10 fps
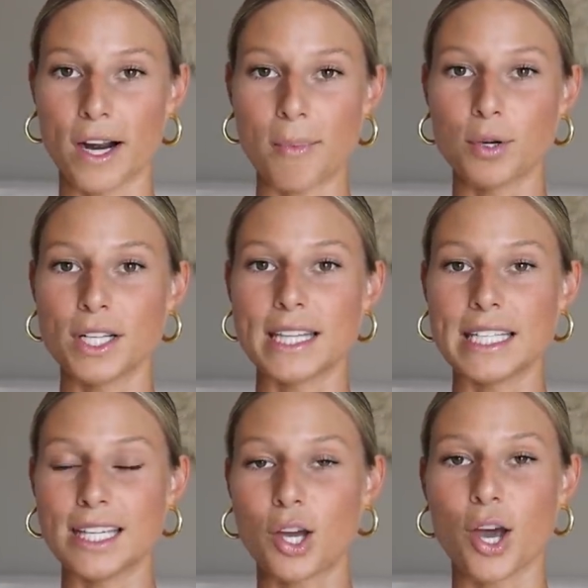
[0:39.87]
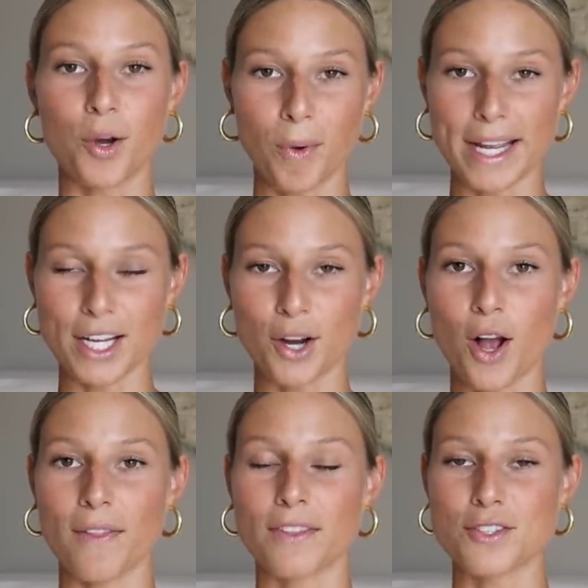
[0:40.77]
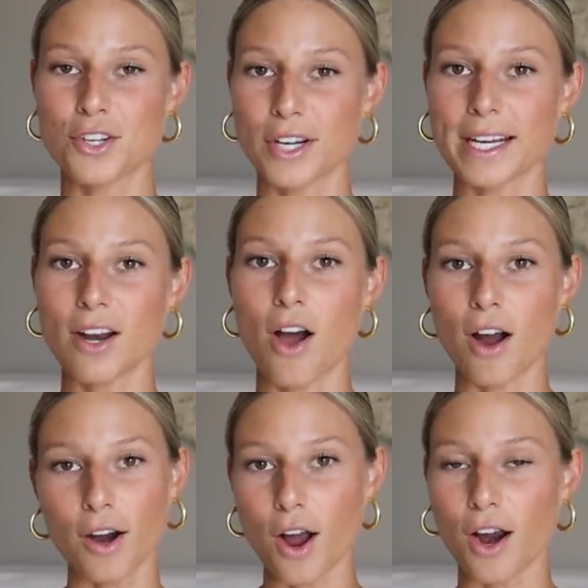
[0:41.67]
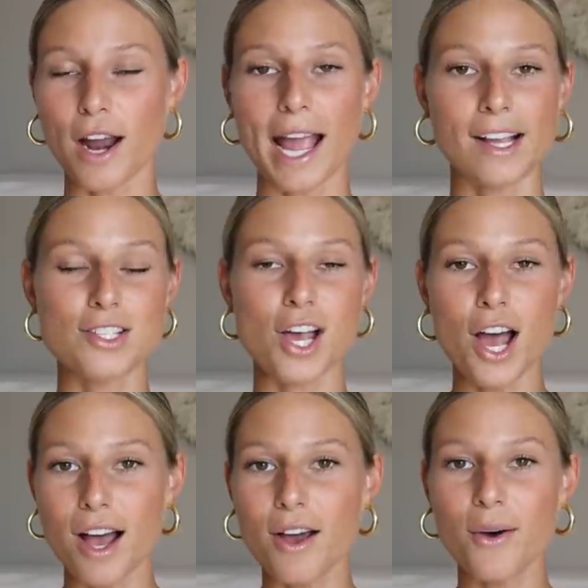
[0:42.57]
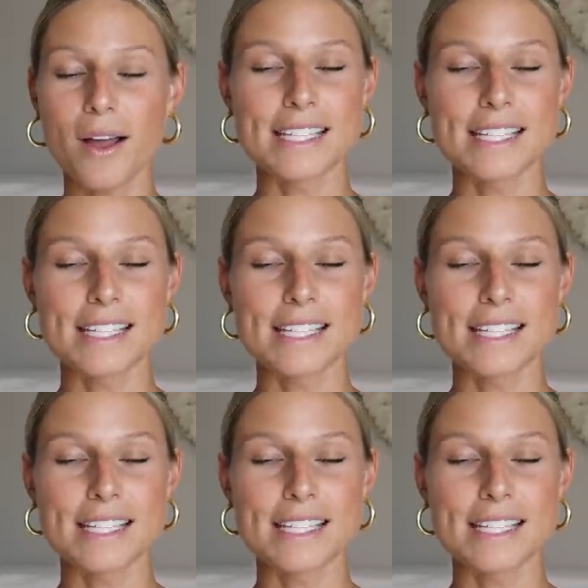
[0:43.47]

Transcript: I'll put the code right here on the screen, RRXO.